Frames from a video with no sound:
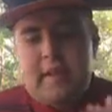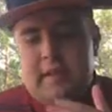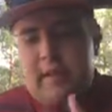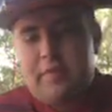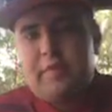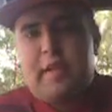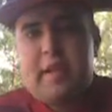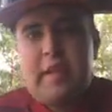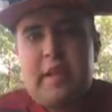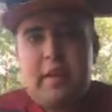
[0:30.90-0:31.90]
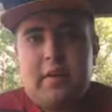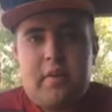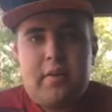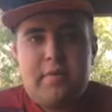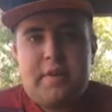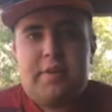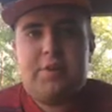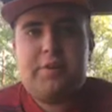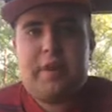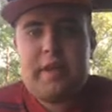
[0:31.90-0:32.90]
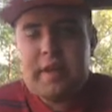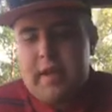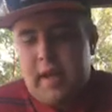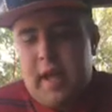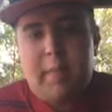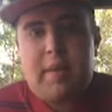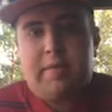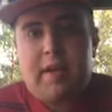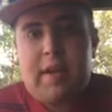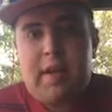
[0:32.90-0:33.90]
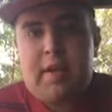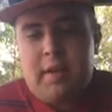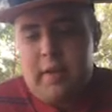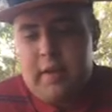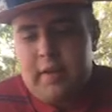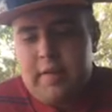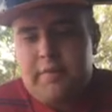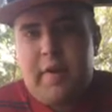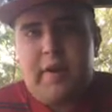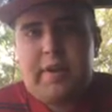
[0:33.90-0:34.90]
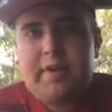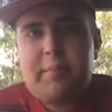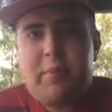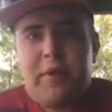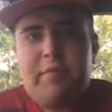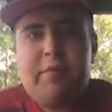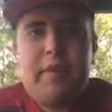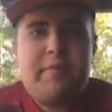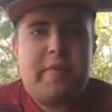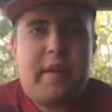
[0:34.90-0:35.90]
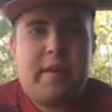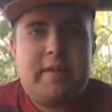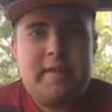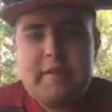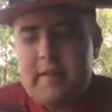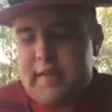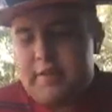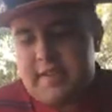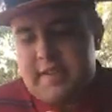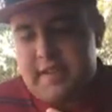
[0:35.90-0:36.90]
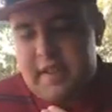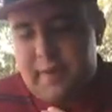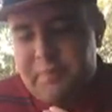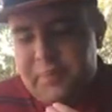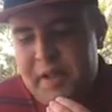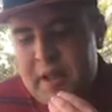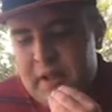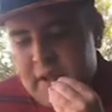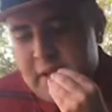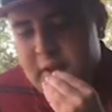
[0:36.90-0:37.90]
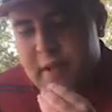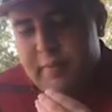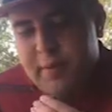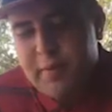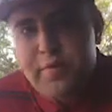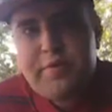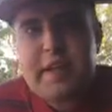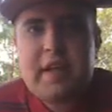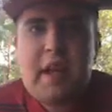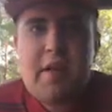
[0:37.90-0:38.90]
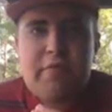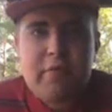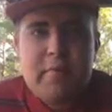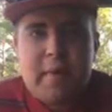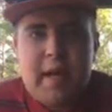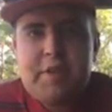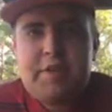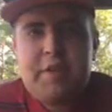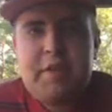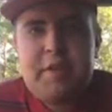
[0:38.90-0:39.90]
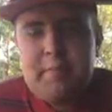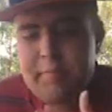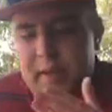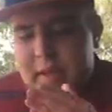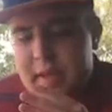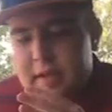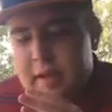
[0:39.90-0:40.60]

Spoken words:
definitely getting a losing streak up and running. Very disappointing for their fans to just see them losing every match. But then,